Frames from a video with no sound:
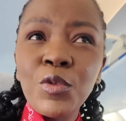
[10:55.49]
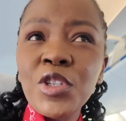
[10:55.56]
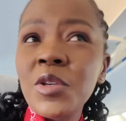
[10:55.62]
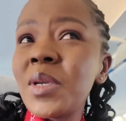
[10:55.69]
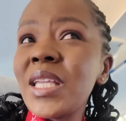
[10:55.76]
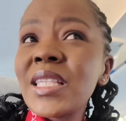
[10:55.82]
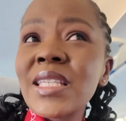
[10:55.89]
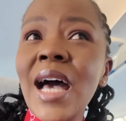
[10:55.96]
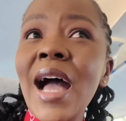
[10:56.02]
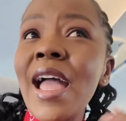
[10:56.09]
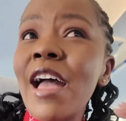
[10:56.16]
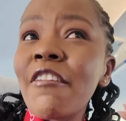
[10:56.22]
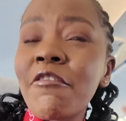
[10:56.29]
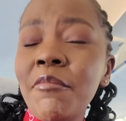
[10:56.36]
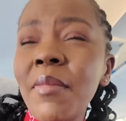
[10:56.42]
which means I
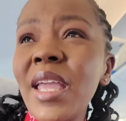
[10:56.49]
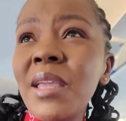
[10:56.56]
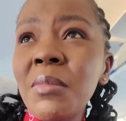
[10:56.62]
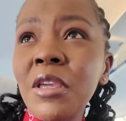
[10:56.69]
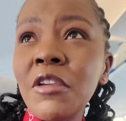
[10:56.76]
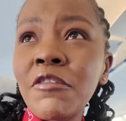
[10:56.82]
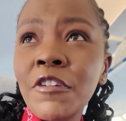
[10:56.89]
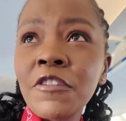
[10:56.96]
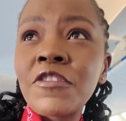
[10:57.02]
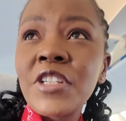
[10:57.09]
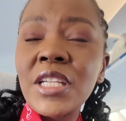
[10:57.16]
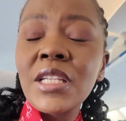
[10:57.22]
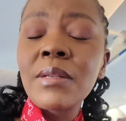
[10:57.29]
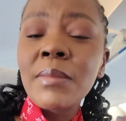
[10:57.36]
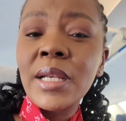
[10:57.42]
have maybe
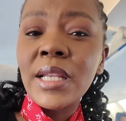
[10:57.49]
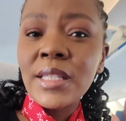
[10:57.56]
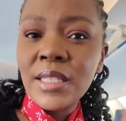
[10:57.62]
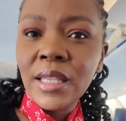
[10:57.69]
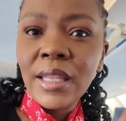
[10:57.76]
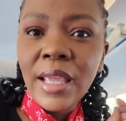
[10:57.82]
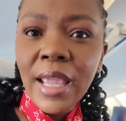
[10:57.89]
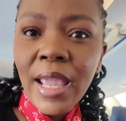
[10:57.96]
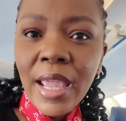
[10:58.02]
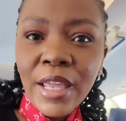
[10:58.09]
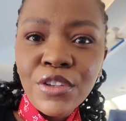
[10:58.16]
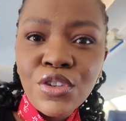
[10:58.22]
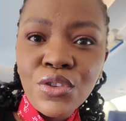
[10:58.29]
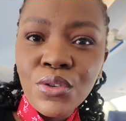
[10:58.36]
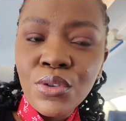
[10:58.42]
15 minutes in the
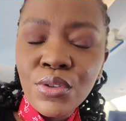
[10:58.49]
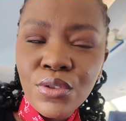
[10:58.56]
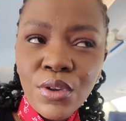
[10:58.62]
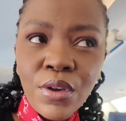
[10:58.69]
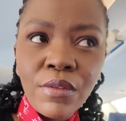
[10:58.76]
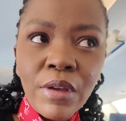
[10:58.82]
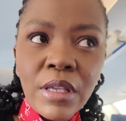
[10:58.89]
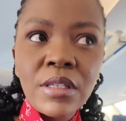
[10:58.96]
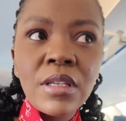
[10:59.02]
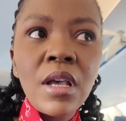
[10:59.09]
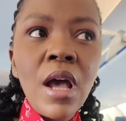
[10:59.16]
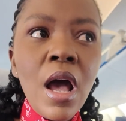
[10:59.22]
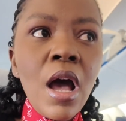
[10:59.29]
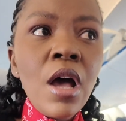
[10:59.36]
air to do the service.